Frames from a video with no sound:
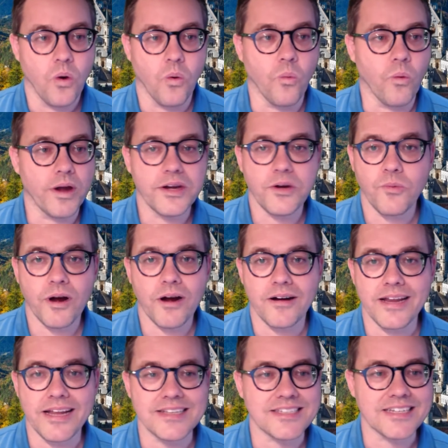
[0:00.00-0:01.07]
wonder where
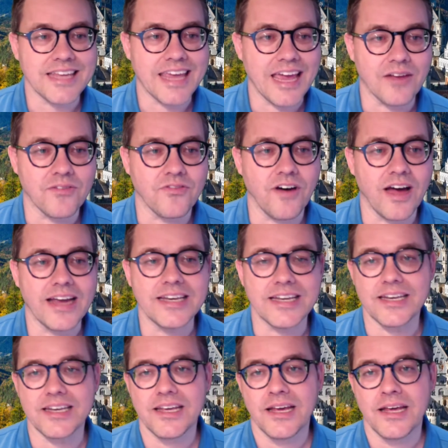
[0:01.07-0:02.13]
it is and can't find it.